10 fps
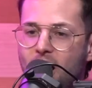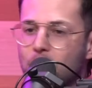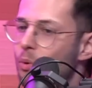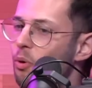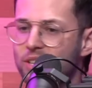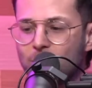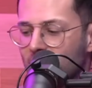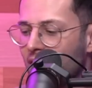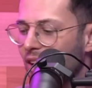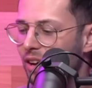our boys
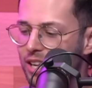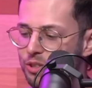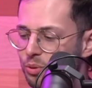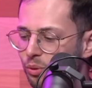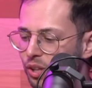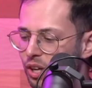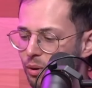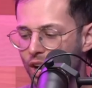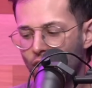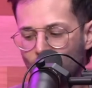Miguel and Tulio,
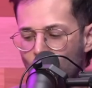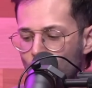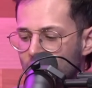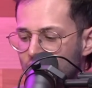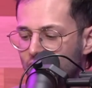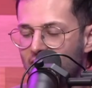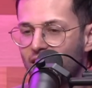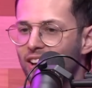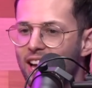along with Chell.